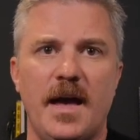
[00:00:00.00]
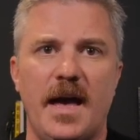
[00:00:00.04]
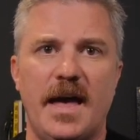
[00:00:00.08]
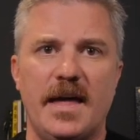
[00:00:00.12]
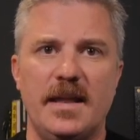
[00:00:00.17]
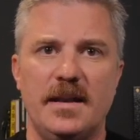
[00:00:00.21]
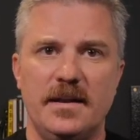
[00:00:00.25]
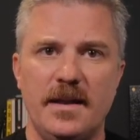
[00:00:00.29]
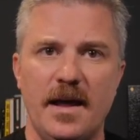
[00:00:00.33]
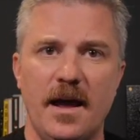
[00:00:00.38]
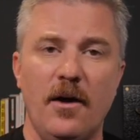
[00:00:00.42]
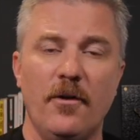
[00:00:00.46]

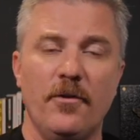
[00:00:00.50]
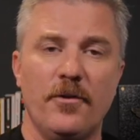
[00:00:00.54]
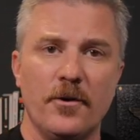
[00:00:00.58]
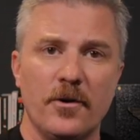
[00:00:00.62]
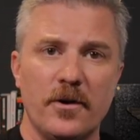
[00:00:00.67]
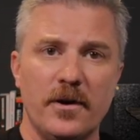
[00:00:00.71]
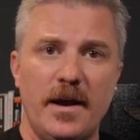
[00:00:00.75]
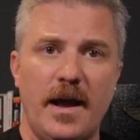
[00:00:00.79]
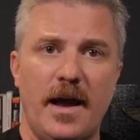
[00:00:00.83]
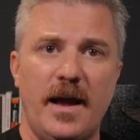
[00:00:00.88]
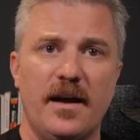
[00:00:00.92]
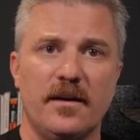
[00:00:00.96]
And now they're
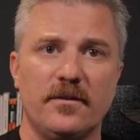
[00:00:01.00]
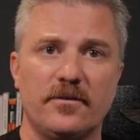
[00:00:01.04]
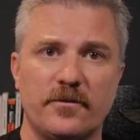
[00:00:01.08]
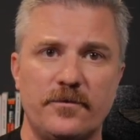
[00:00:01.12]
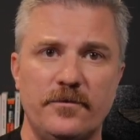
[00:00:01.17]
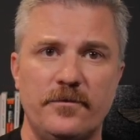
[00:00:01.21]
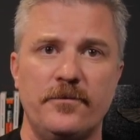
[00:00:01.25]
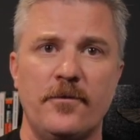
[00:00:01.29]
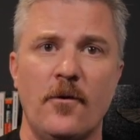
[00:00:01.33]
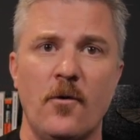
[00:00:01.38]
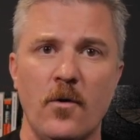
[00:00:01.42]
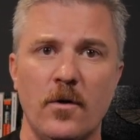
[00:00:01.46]
going to ask
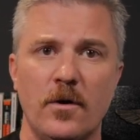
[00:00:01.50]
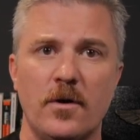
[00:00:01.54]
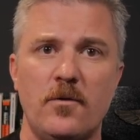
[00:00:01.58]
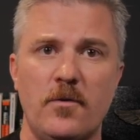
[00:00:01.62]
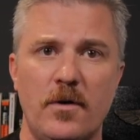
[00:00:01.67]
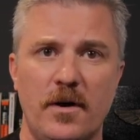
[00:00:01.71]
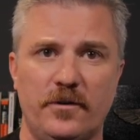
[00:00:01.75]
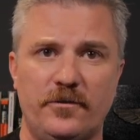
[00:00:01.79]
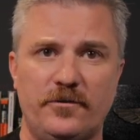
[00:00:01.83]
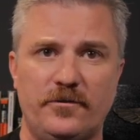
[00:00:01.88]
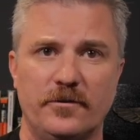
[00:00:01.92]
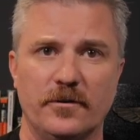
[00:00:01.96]
four
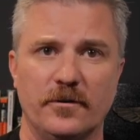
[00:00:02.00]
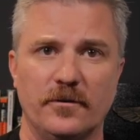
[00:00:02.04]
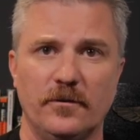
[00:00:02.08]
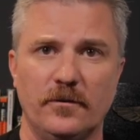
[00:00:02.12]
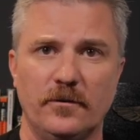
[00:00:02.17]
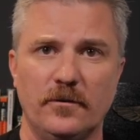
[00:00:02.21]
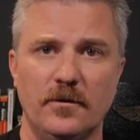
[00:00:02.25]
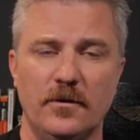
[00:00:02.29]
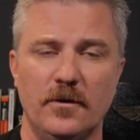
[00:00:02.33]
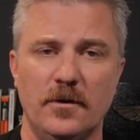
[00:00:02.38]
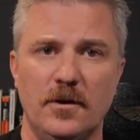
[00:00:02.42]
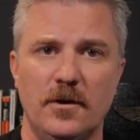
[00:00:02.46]

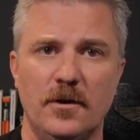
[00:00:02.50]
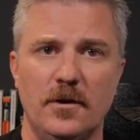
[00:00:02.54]
questions